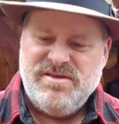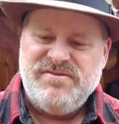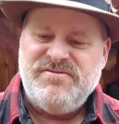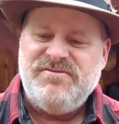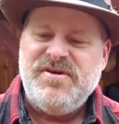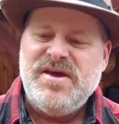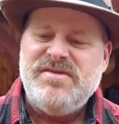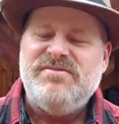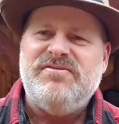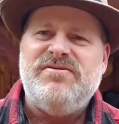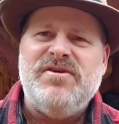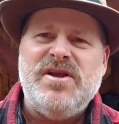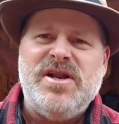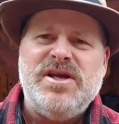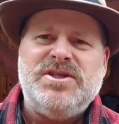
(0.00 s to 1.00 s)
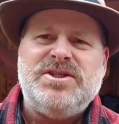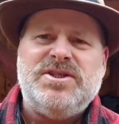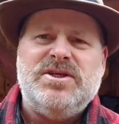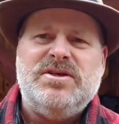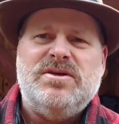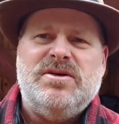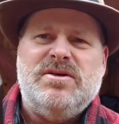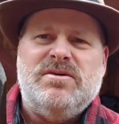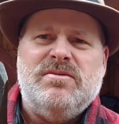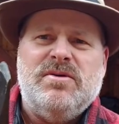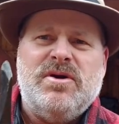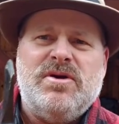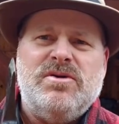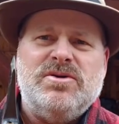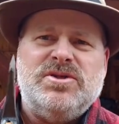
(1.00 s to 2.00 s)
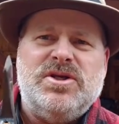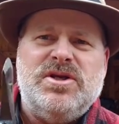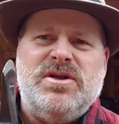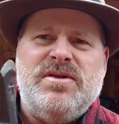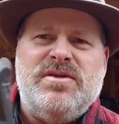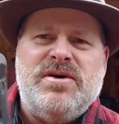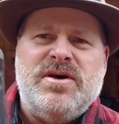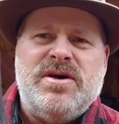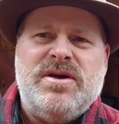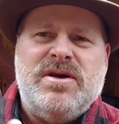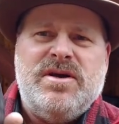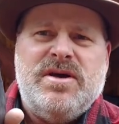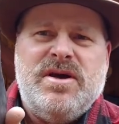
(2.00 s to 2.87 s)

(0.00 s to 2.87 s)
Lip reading: The fit and finish where it goes into the